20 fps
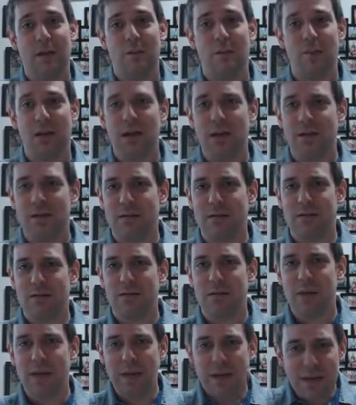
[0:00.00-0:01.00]
But
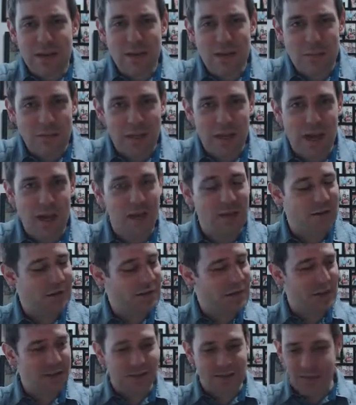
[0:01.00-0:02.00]
we need to come together.
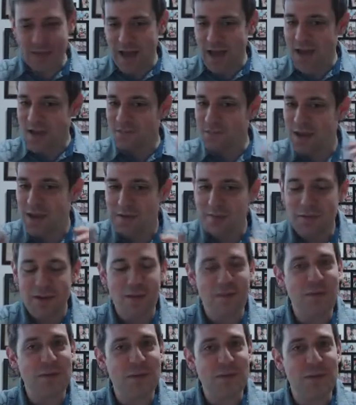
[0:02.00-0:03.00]
Yes, God may have
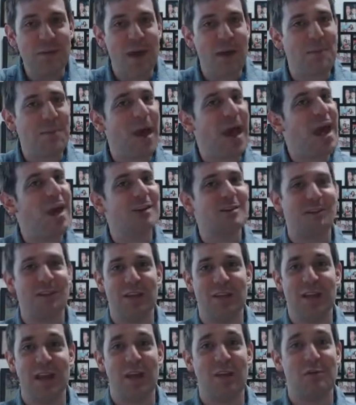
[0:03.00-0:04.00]
given you that passion
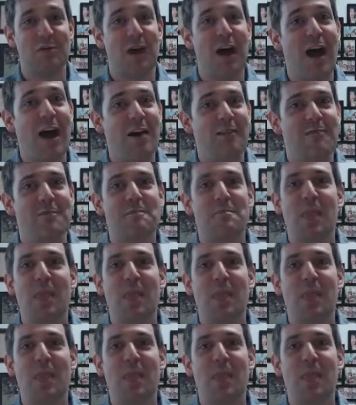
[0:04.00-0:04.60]
and that drive,